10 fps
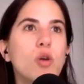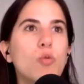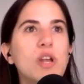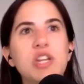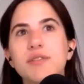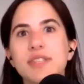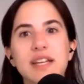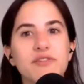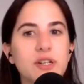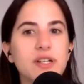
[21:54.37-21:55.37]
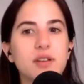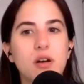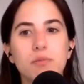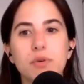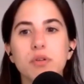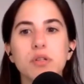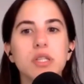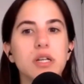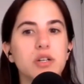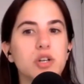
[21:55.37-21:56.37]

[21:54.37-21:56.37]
when you see, for example,